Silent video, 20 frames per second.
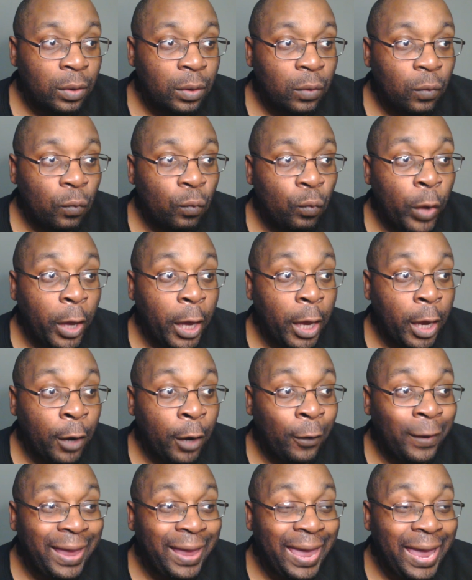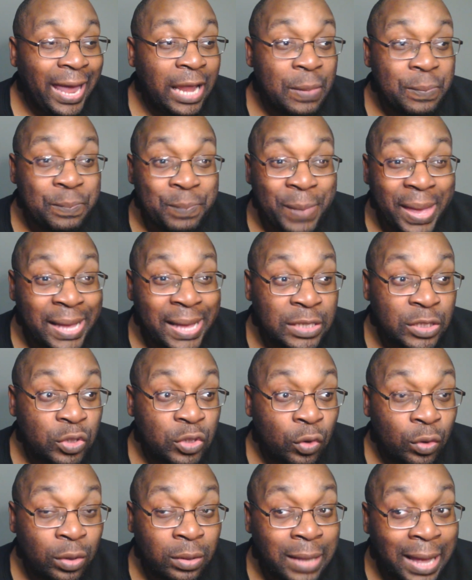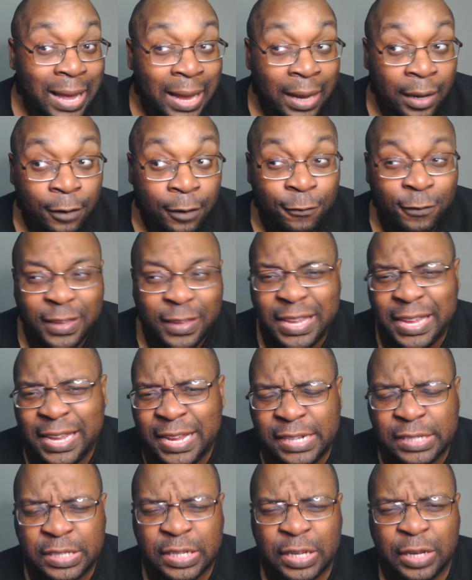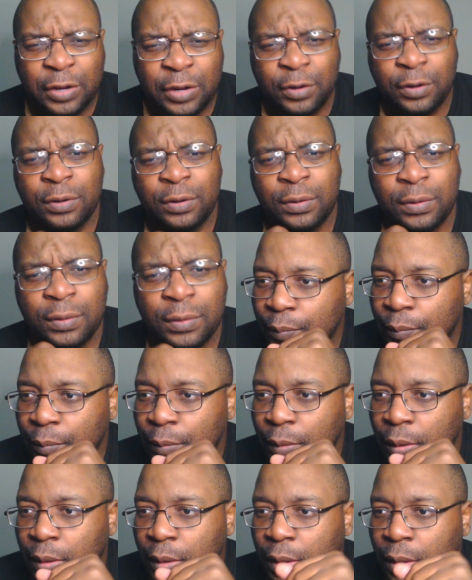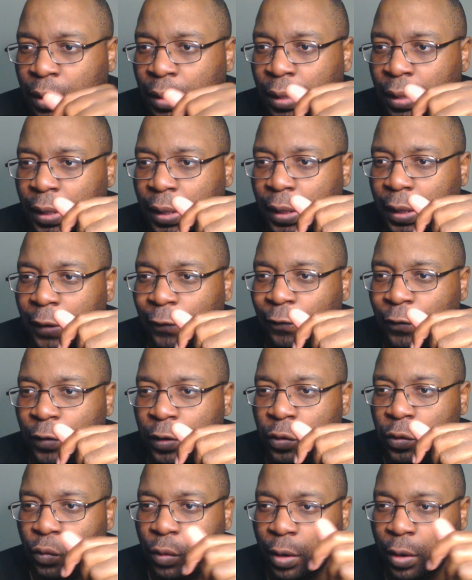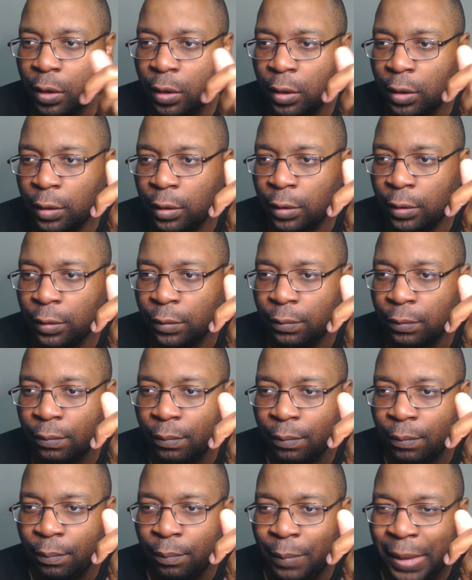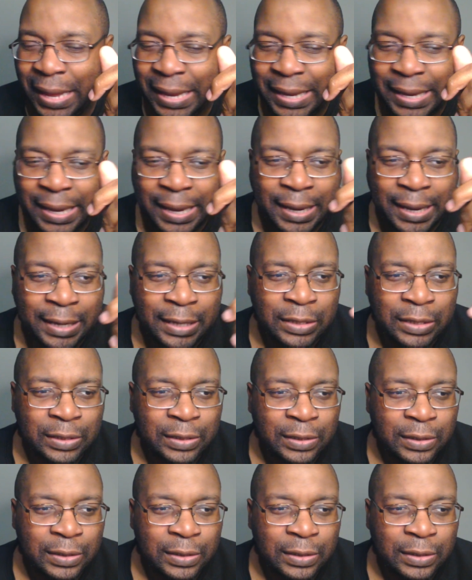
where it makes your life easier. If you are making